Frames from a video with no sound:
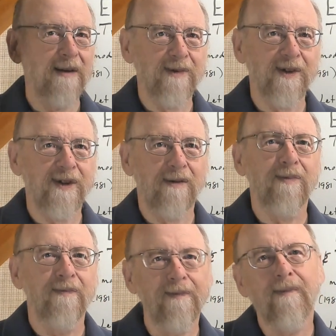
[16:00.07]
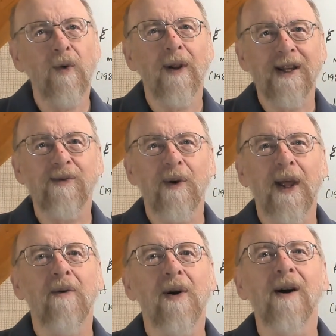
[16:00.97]
are still more or less where they
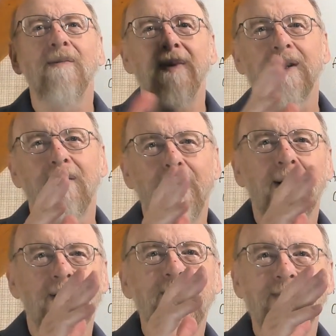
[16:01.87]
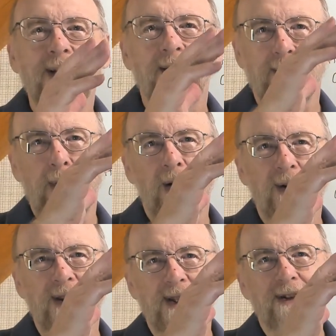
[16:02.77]
were, but the middle, the bulk
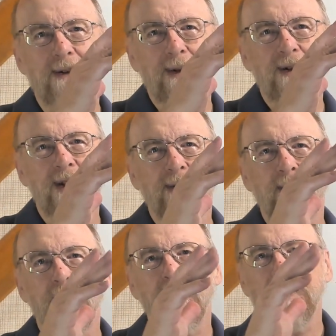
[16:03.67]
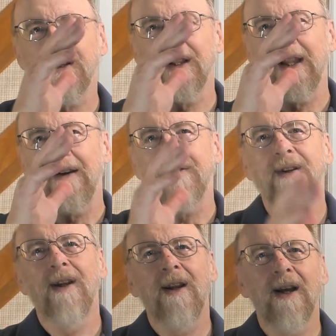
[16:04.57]
of the distribution has been moving to the left
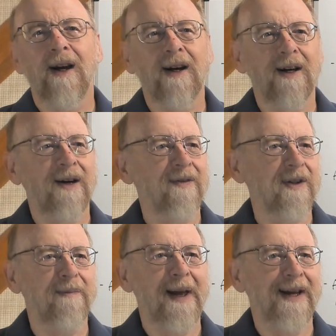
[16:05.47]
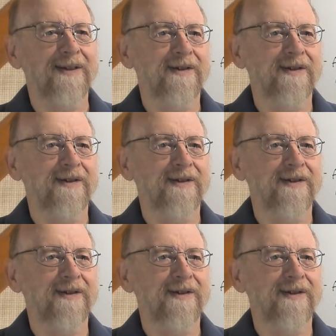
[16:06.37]
over the past,